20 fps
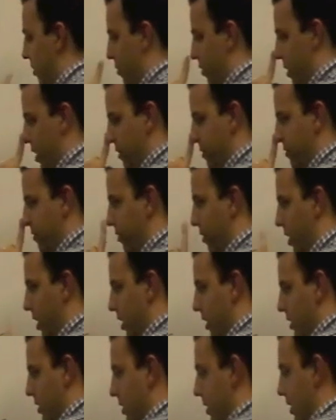the run
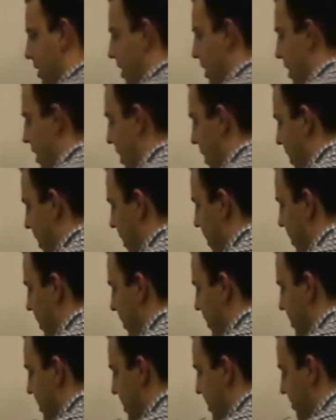front.
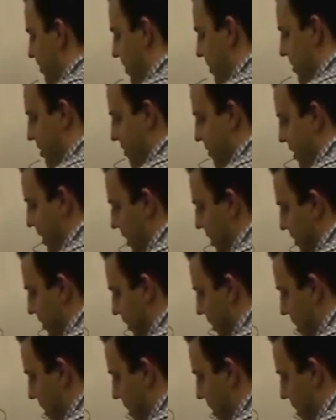Defensive end is